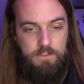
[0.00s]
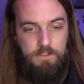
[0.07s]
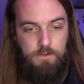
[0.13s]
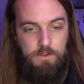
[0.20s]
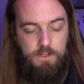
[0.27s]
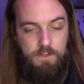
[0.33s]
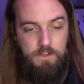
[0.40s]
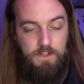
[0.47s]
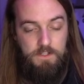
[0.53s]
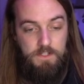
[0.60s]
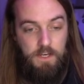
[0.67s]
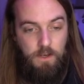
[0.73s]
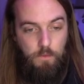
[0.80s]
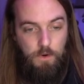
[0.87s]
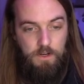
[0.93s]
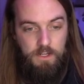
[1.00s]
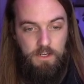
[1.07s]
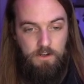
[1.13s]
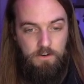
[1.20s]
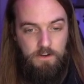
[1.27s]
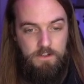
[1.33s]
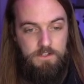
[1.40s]
So the, the second one
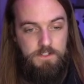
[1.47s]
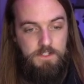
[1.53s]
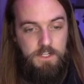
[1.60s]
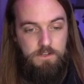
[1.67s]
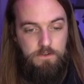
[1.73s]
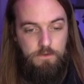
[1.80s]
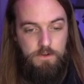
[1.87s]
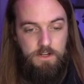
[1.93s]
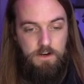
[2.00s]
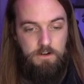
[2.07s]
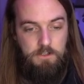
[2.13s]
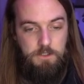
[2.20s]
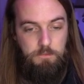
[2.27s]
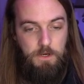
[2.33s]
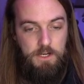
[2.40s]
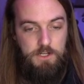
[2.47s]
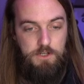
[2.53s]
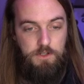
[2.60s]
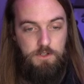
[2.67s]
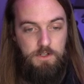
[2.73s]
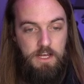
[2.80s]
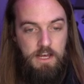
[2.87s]
here is Senior Dog
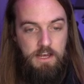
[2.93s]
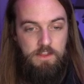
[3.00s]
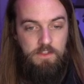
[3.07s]
Special,